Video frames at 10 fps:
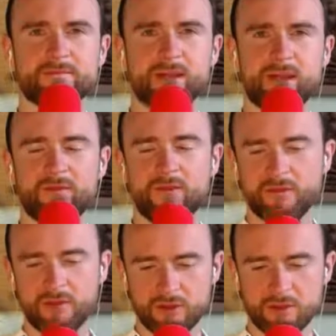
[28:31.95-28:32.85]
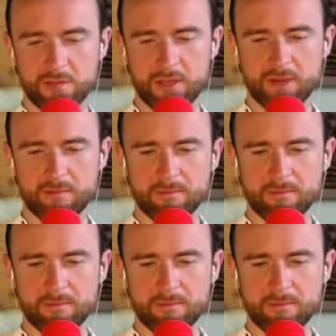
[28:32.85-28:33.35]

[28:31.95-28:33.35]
at 5:30 p.m.